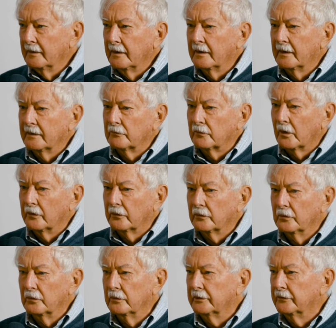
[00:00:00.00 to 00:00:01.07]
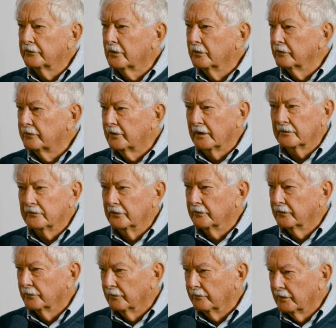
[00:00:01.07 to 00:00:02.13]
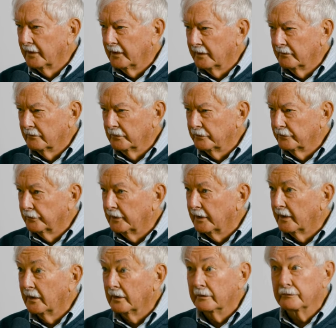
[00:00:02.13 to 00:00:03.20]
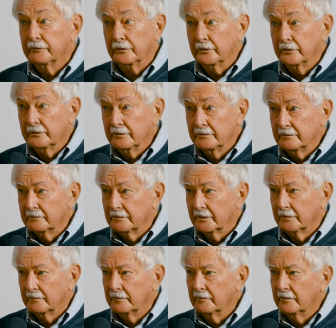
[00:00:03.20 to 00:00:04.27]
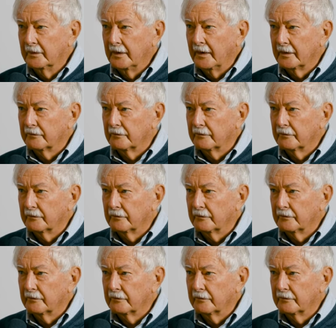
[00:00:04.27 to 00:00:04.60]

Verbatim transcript: and wrote all these contracts in the Riverland, which we now live with, um, mm.